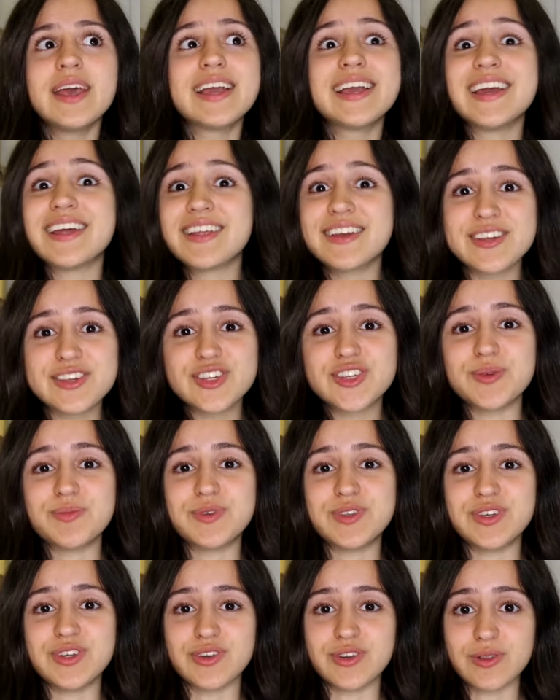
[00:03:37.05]
getting it shipped
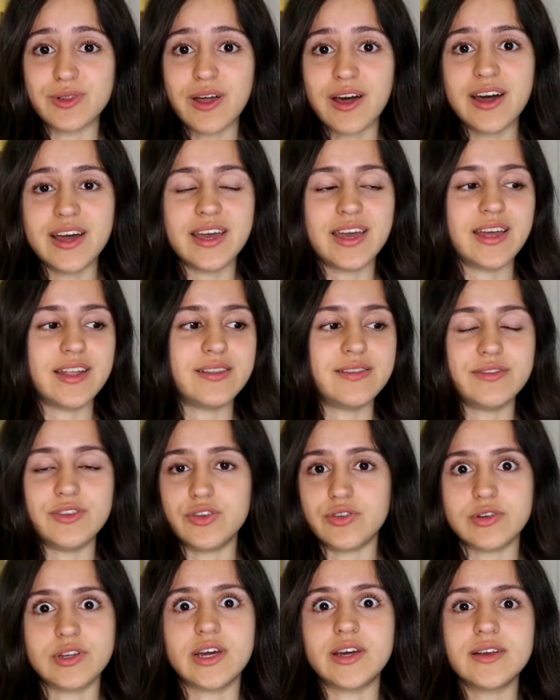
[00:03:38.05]
to your lot and
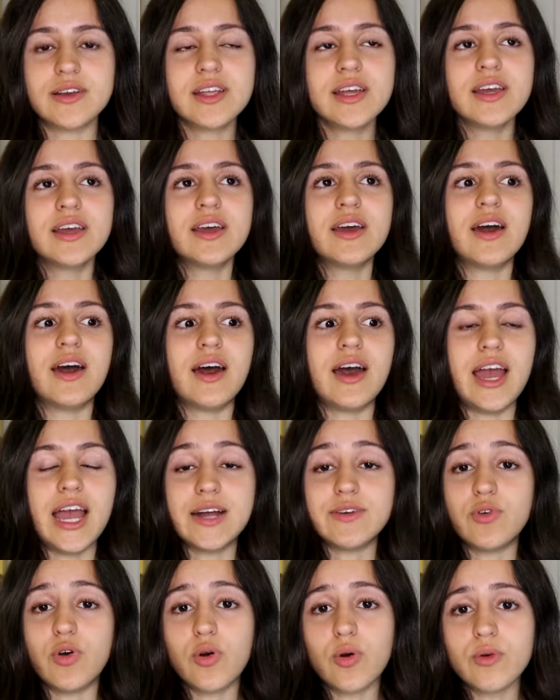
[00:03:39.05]
you're done. I
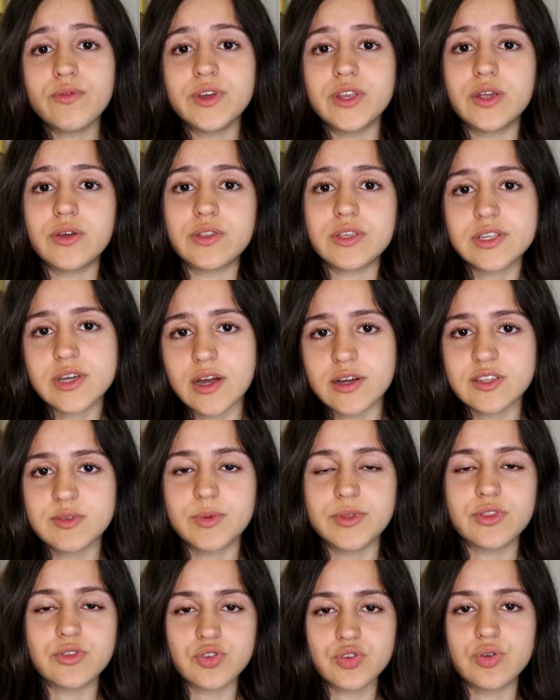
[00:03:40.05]
have a whole video that talks
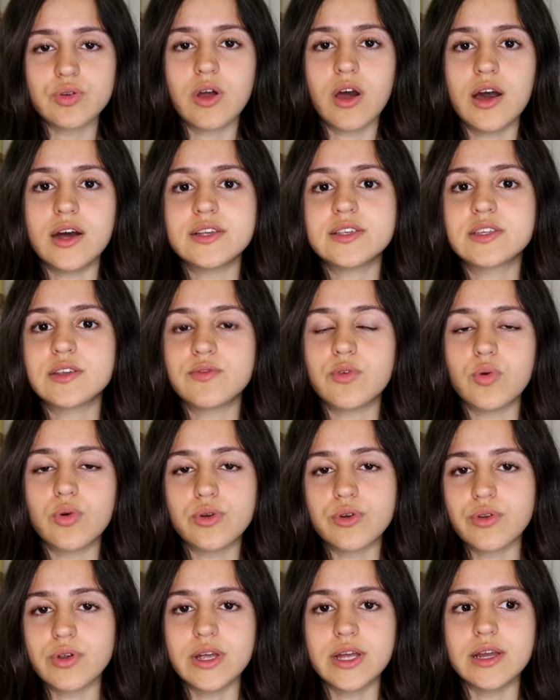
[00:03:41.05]
about the true cost of
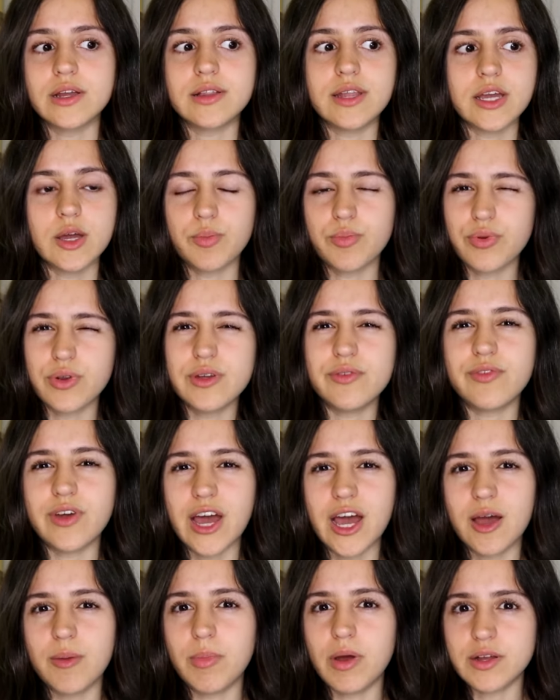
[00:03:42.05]
ordering like a
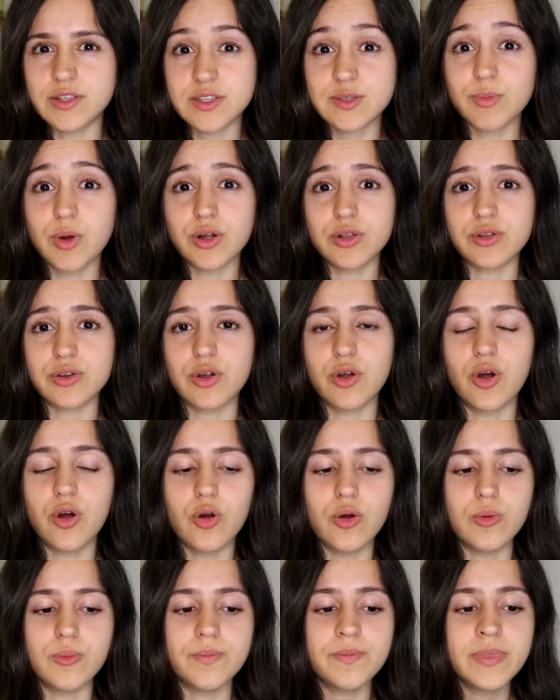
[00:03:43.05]
prefab, a smaller
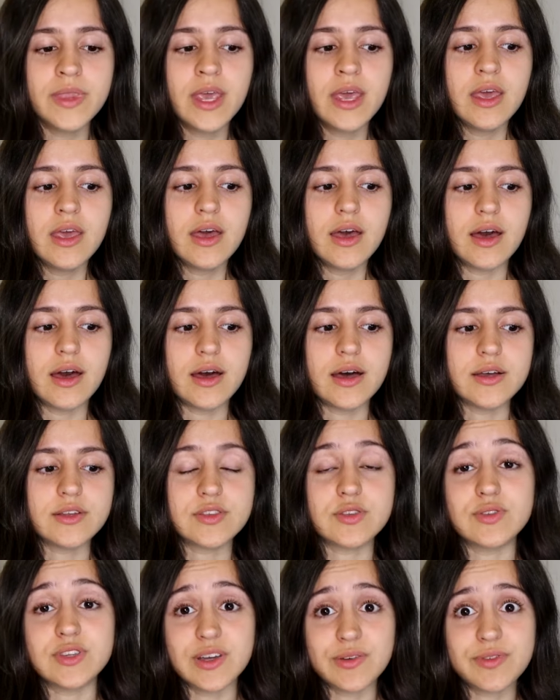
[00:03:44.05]
home.
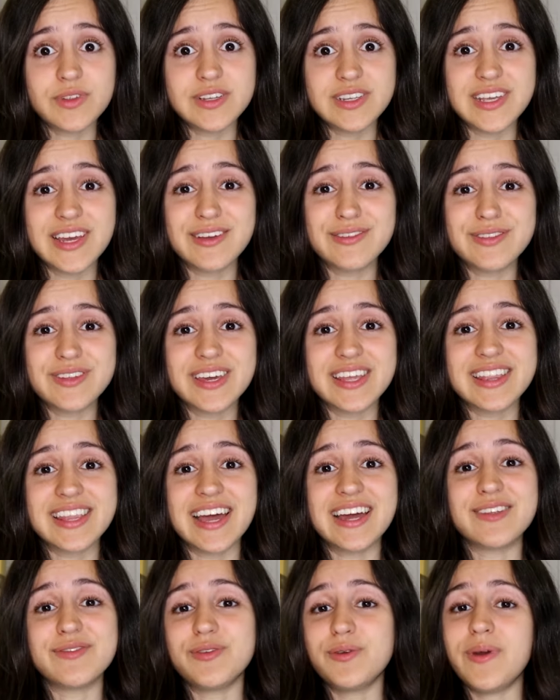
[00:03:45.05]
So definitely take a look at
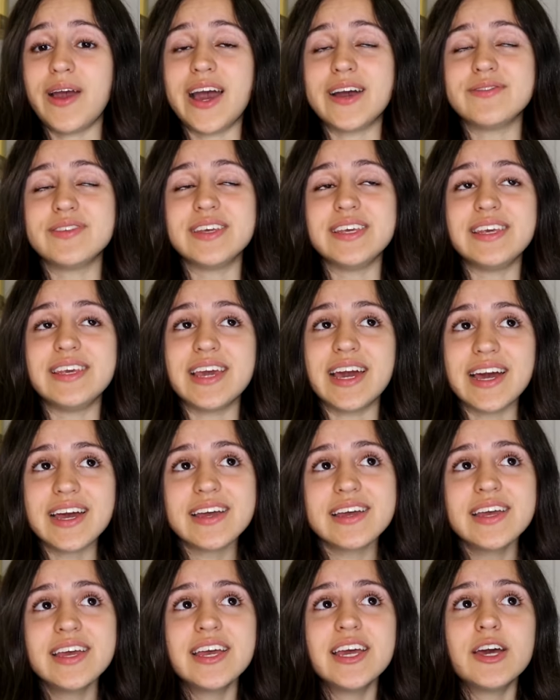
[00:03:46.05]
that if you haven't
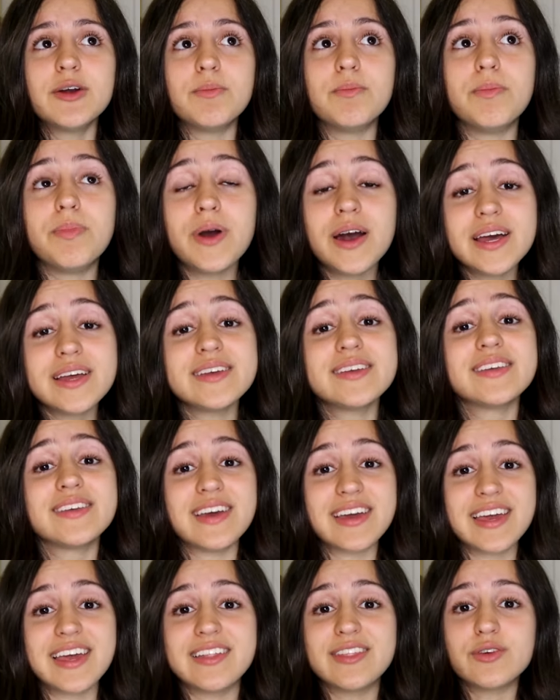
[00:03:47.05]
yet. But
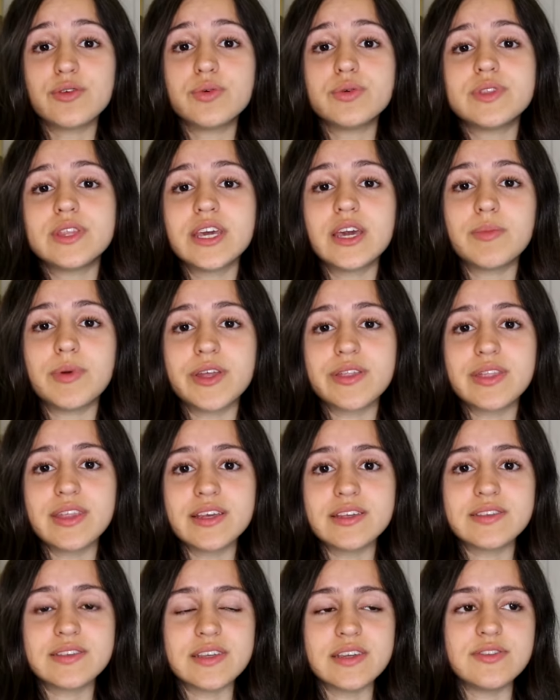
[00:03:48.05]
again, the cool thing about
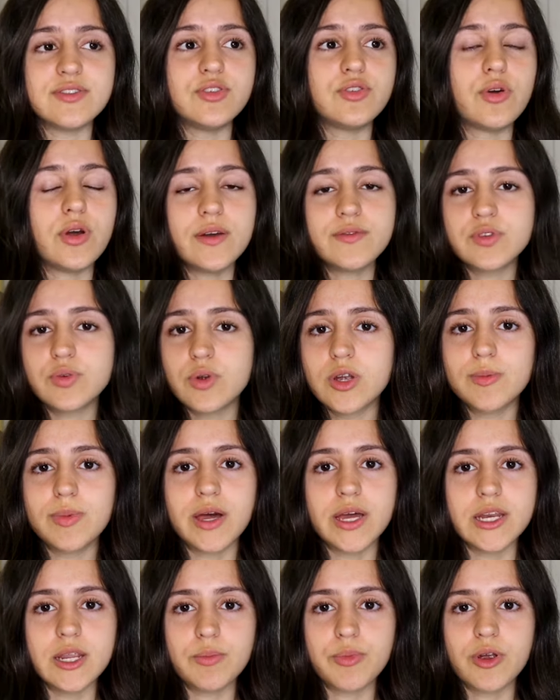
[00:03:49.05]
this is you don't have to worry
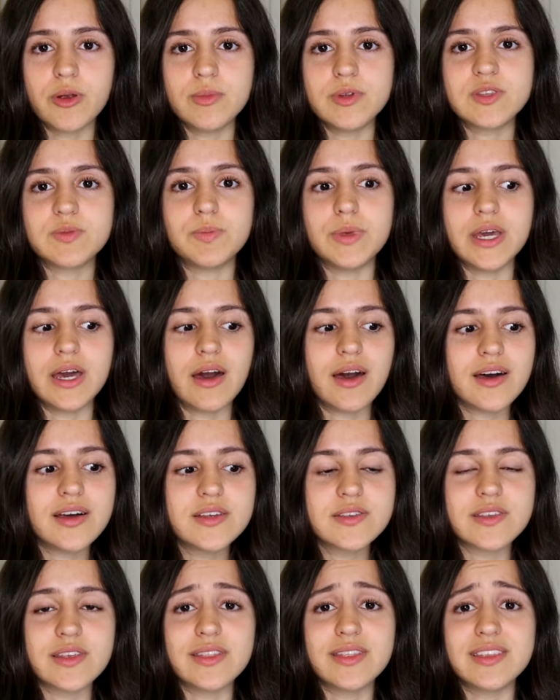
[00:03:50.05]
about any permits
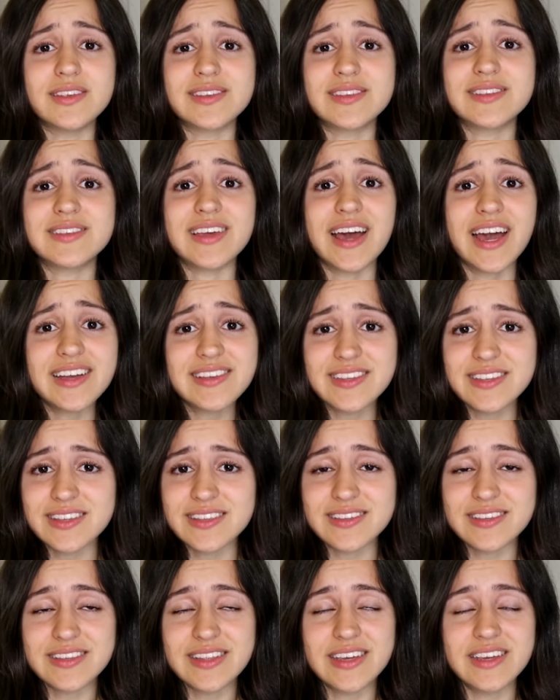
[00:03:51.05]
because the size of
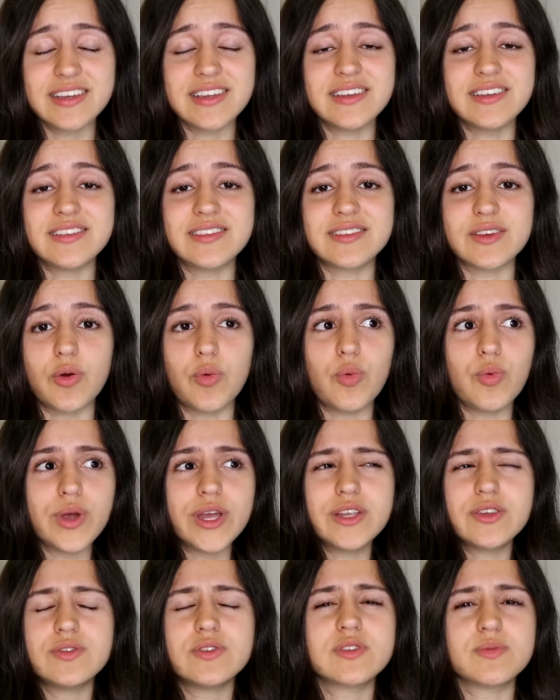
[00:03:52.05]
this thing is
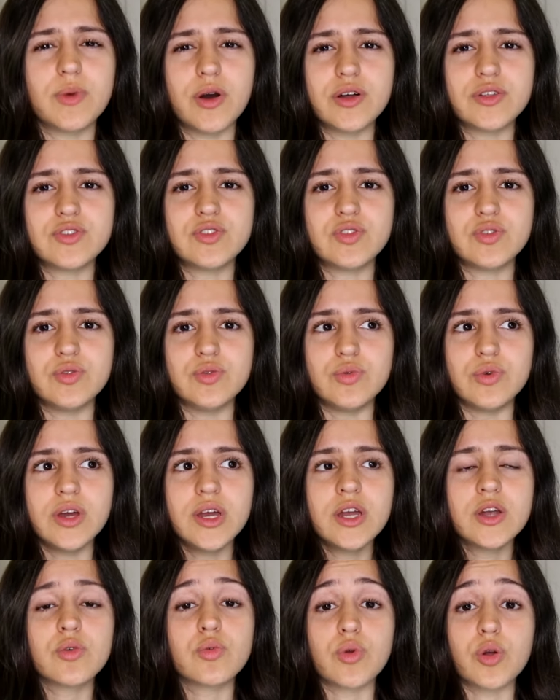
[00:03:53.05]
way too small to
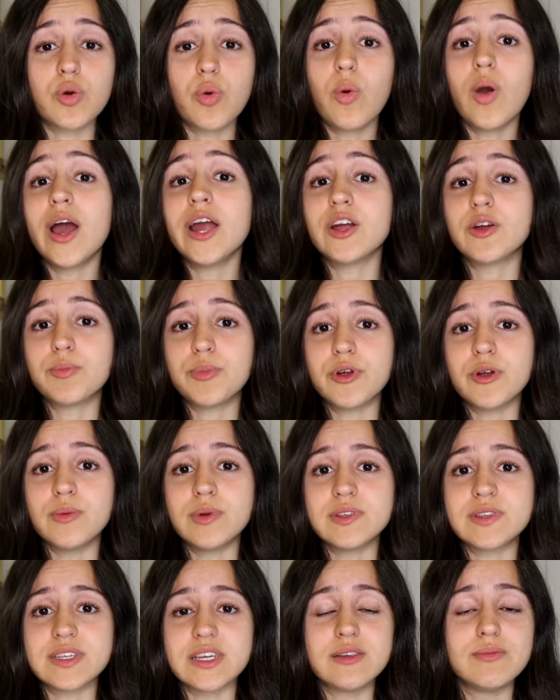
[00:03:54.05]
require
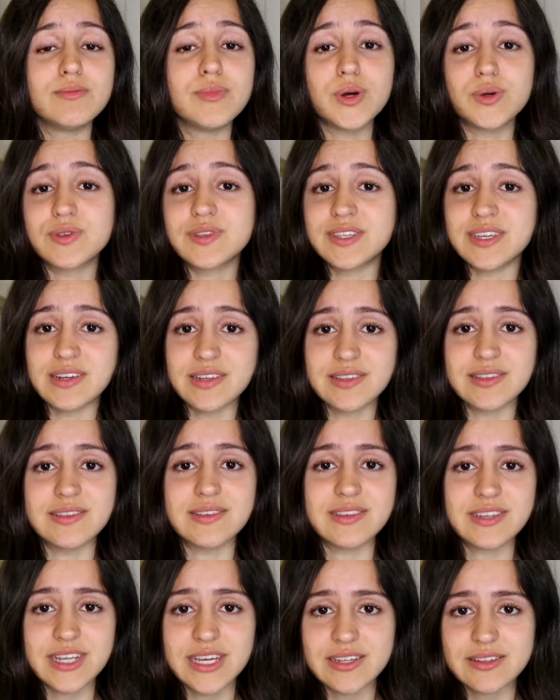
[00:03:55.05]
permits in most cities
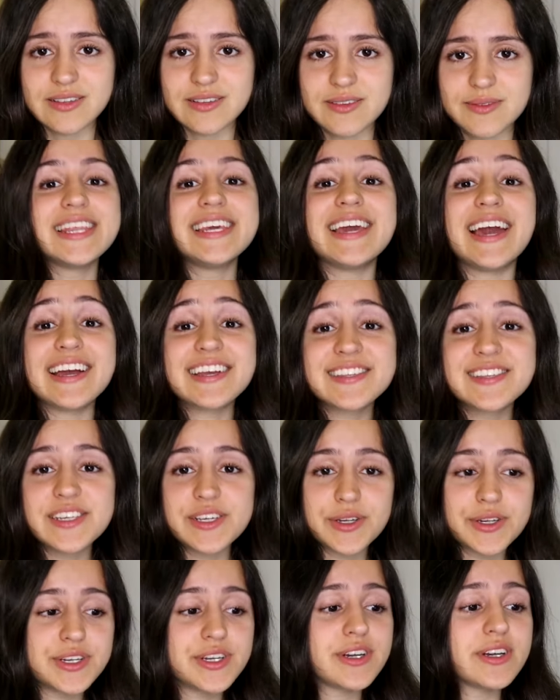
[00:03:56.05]
and states. The
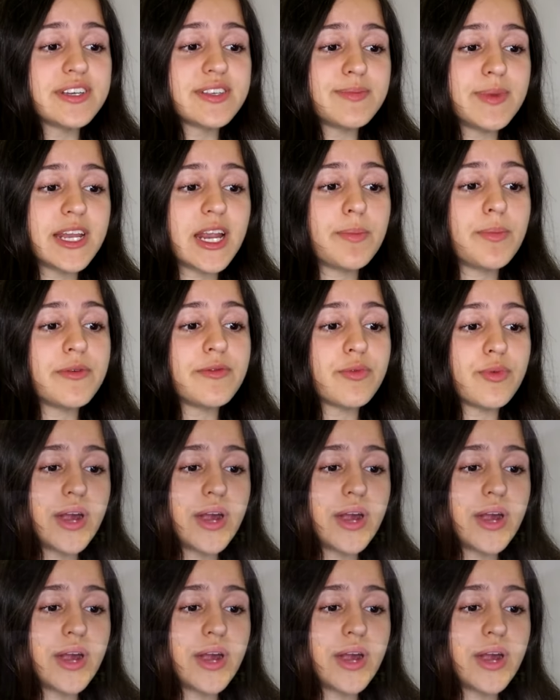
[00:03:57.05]
exterior is made up of